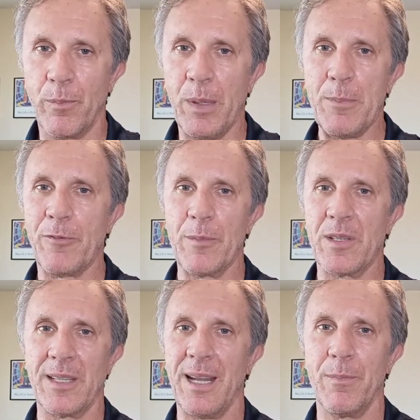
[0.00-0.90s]
people from the
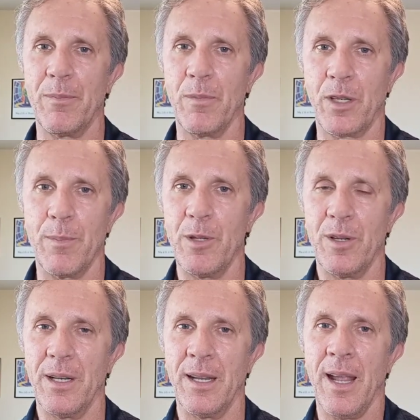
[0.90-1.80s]
same
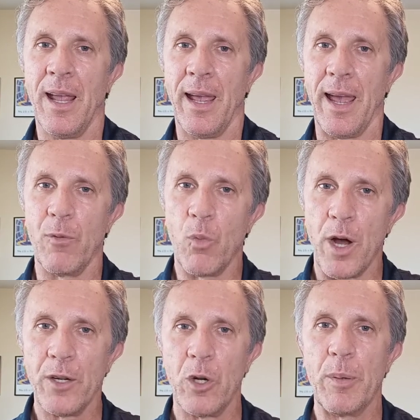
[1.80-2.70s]
community. And
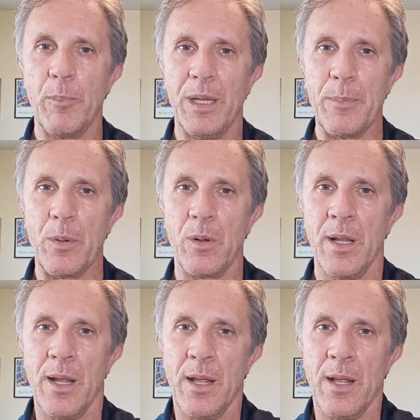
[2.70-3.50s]
one group of people,